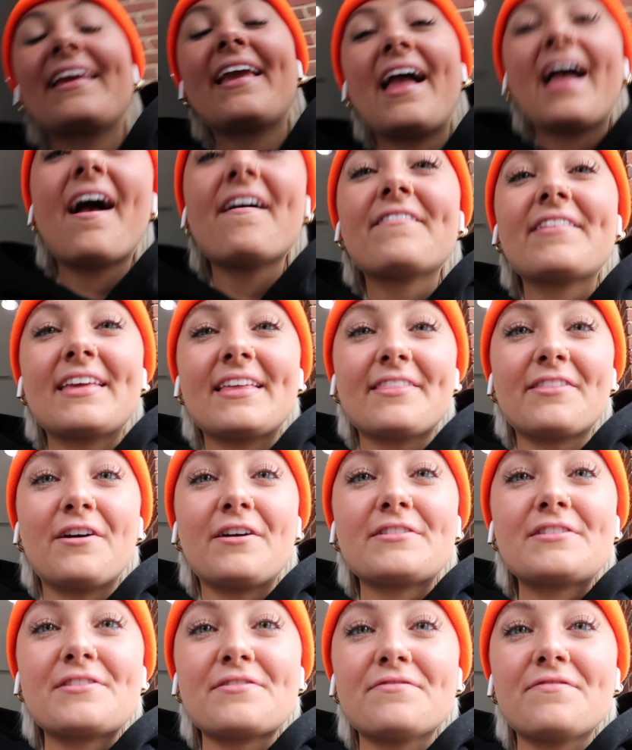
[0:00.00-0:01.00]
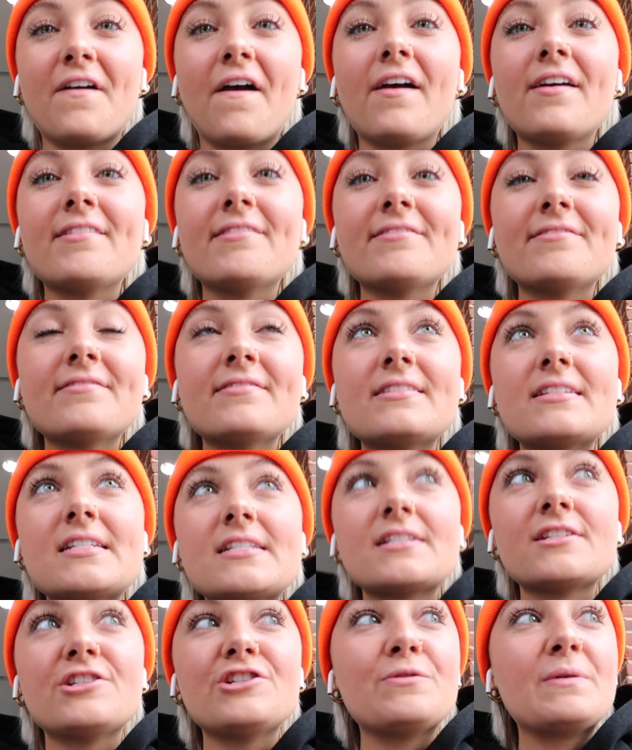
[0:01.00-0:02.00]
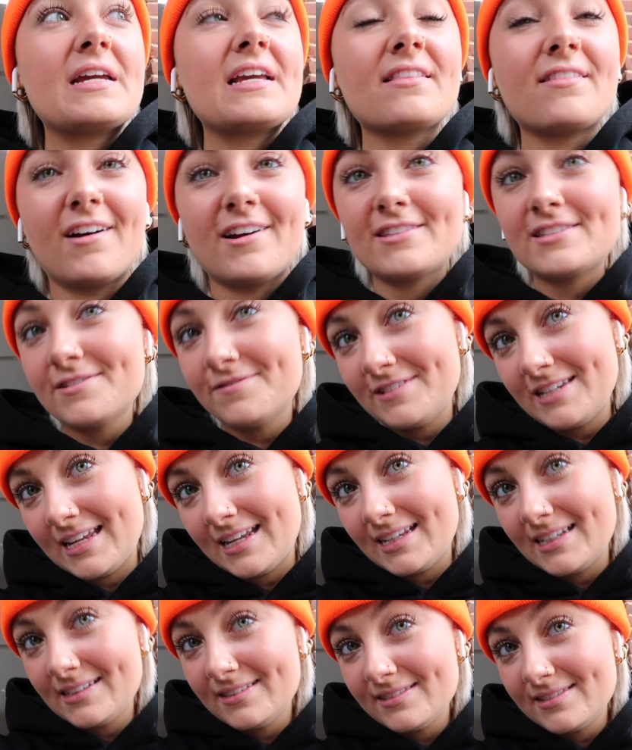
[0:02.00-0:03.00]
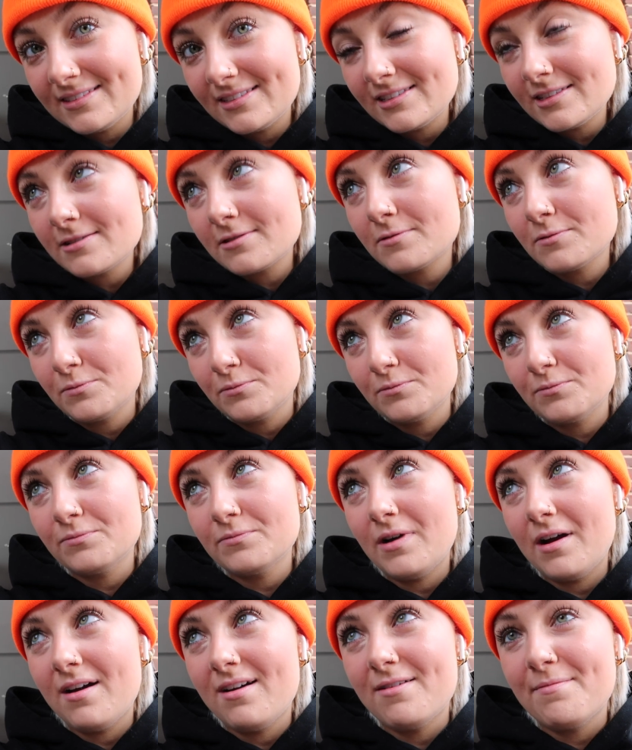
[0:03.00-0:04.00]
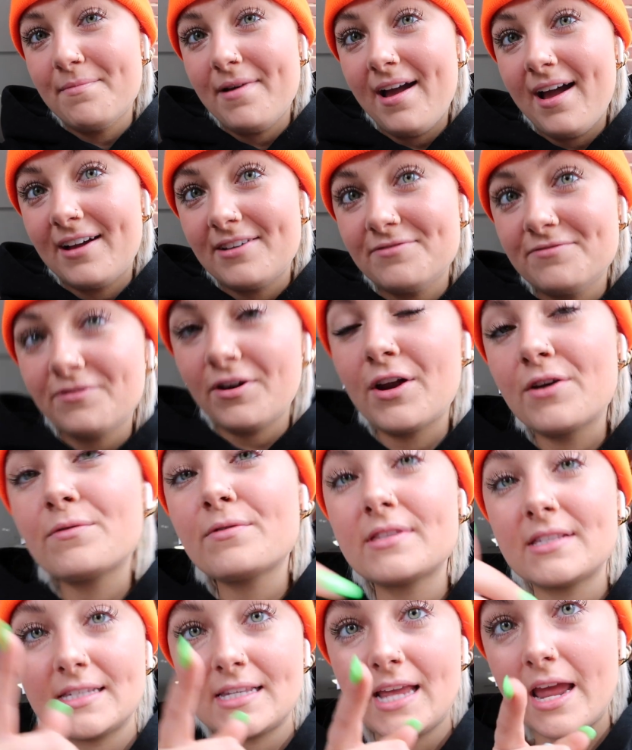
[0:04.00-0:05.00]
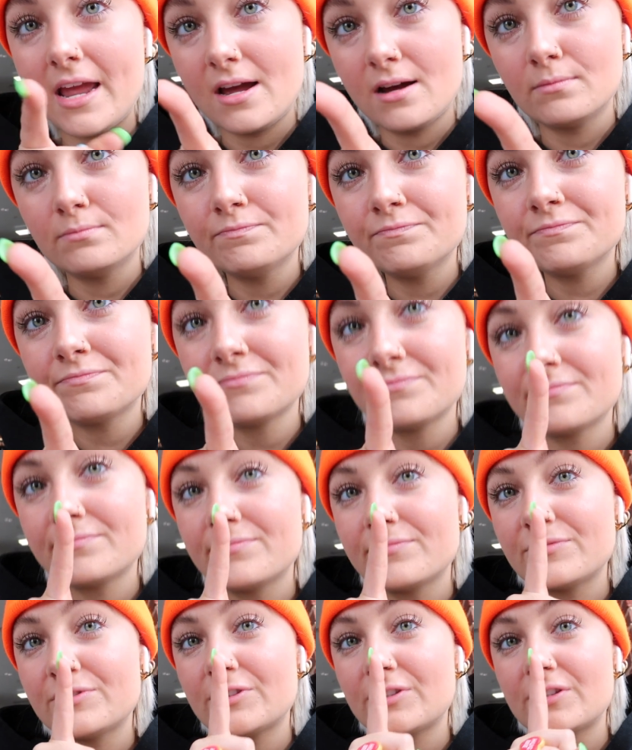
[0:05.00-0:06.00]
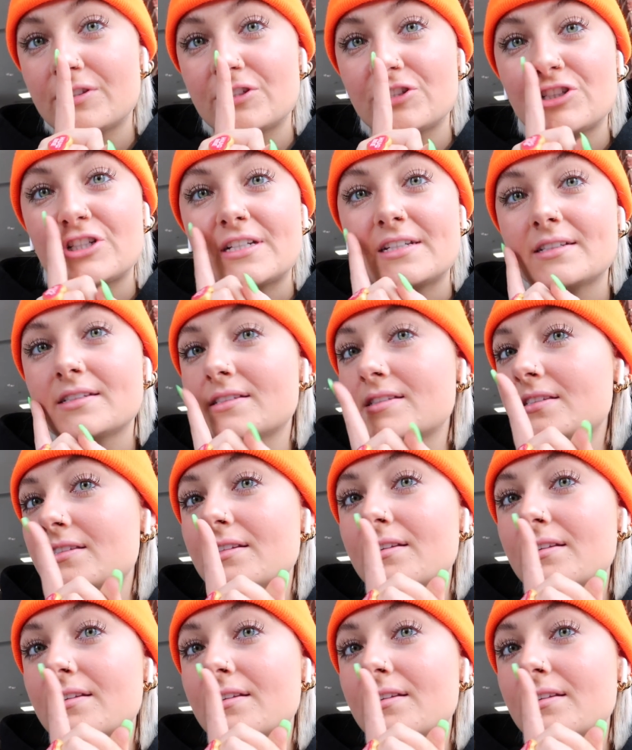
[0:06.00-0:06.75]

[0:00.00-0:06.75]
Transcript: having lots of fun, doing lots of things. Um, had fun with Sam. She's